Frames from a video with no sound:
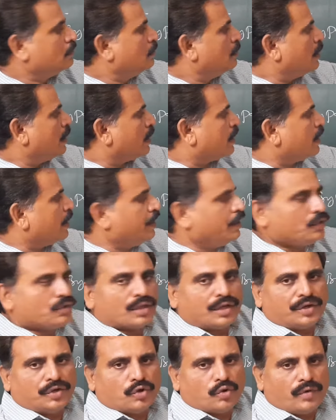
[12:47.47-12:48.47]
According to
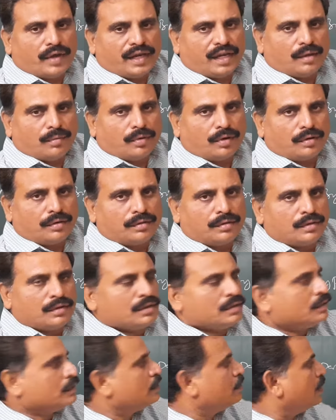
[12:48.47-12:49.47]
the new variable,
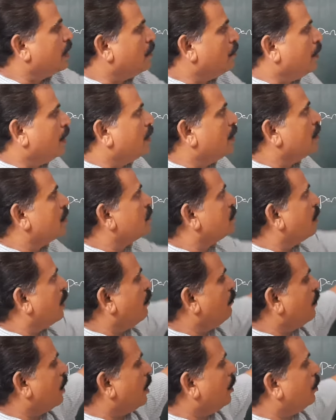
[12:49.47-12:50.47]
then we get the
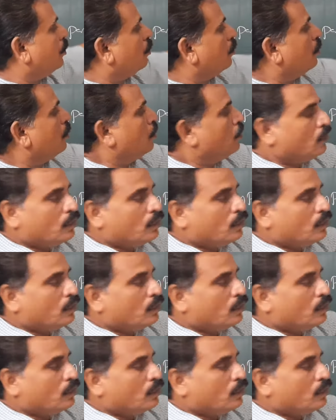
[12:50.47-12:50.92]
same value.